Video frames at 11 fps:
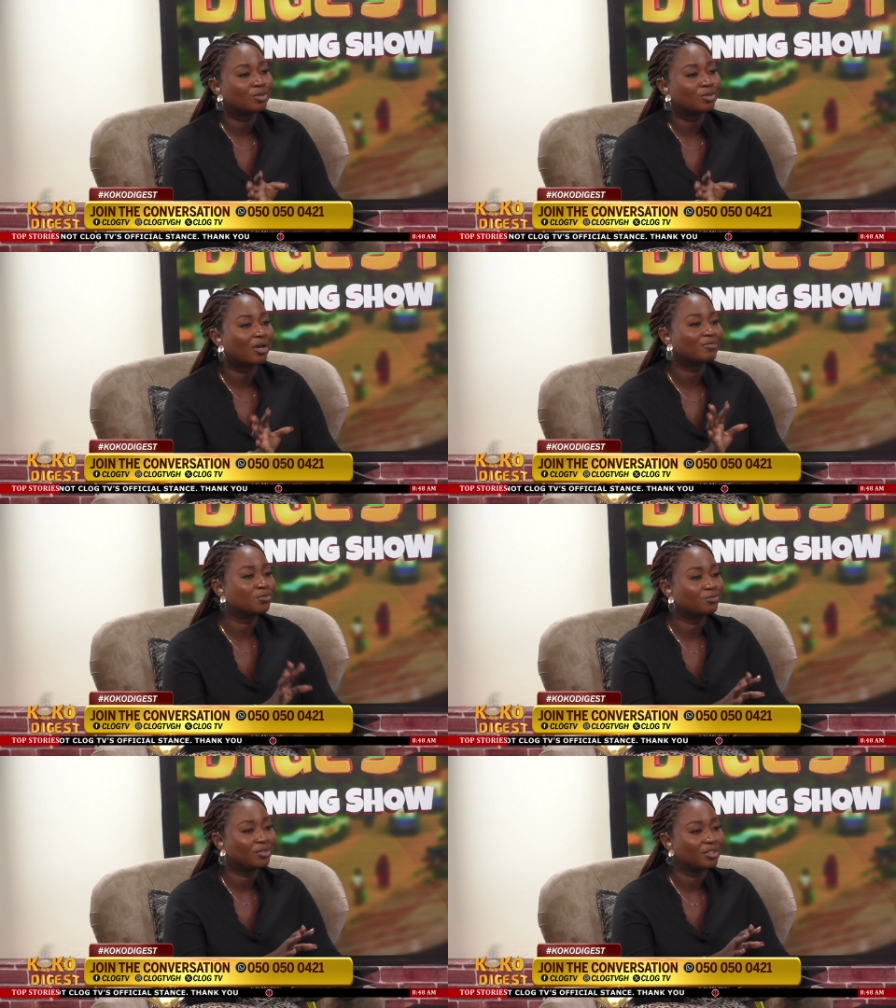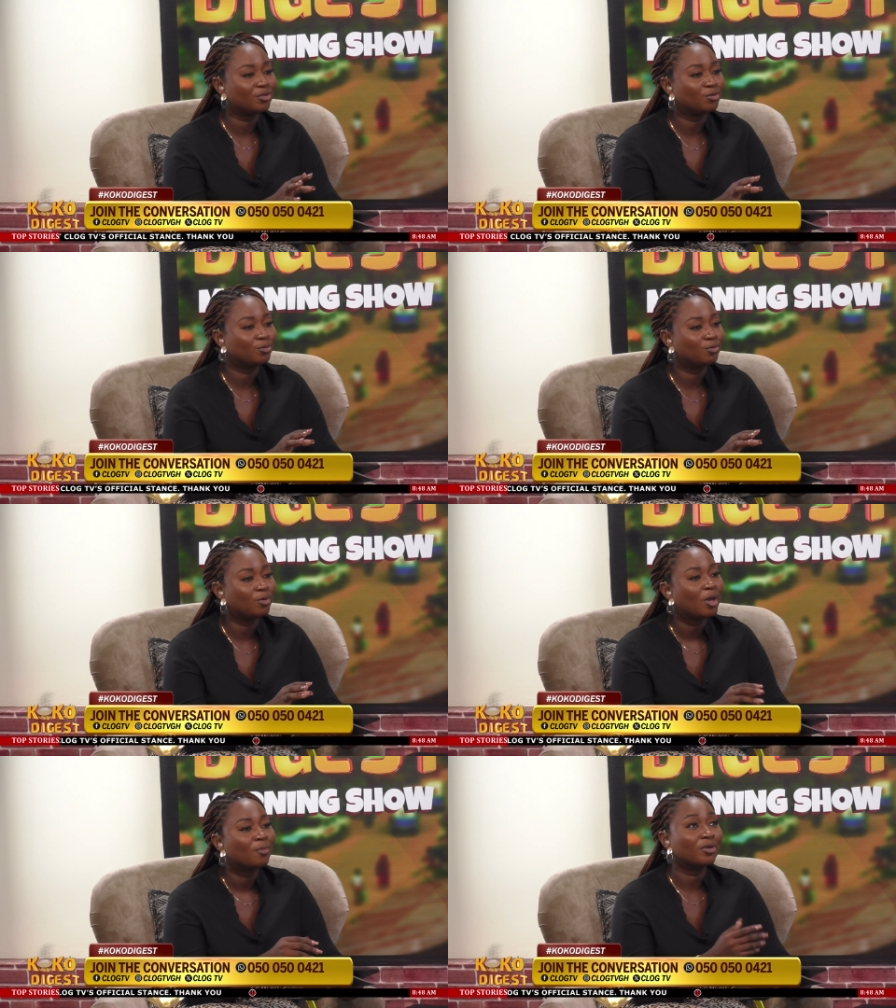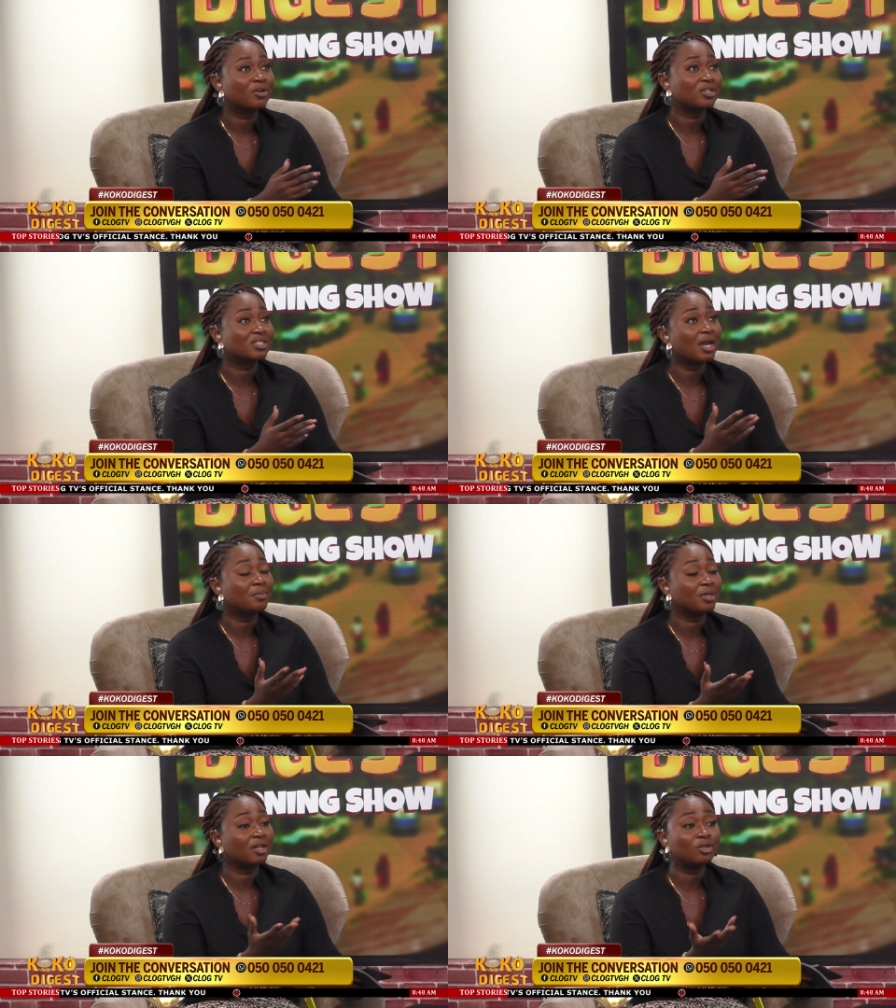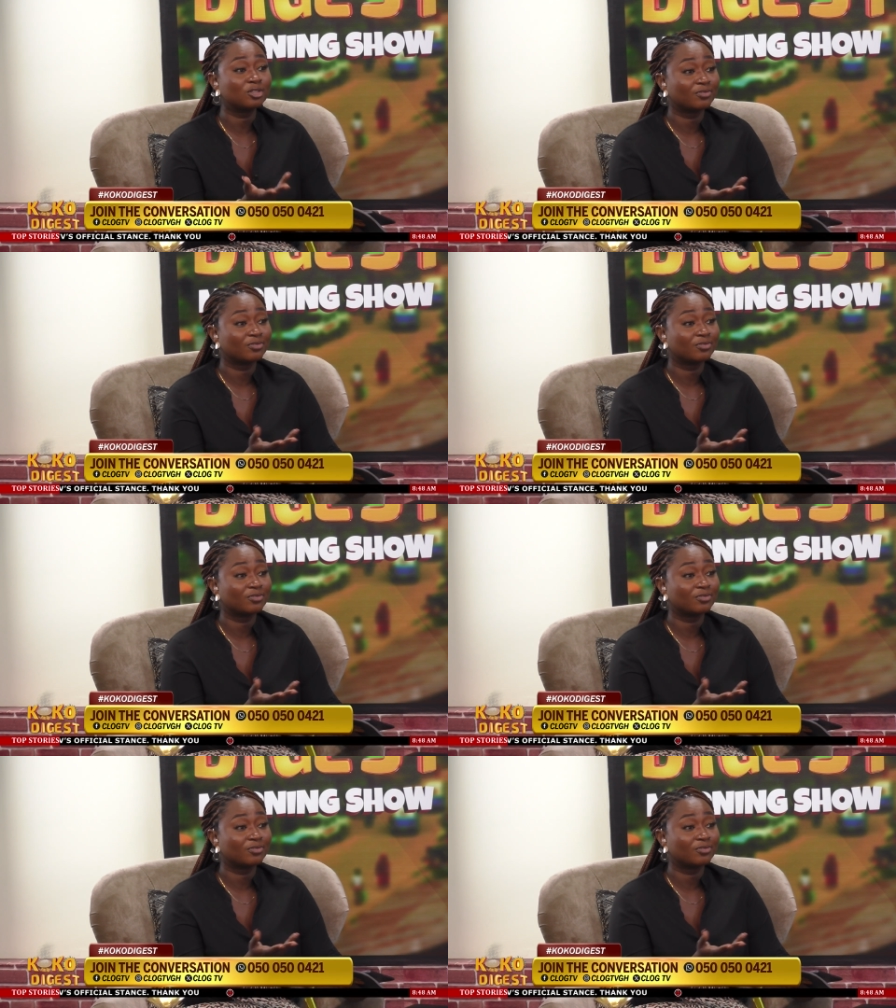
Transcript: Do you have to renew? Because I mean, a lot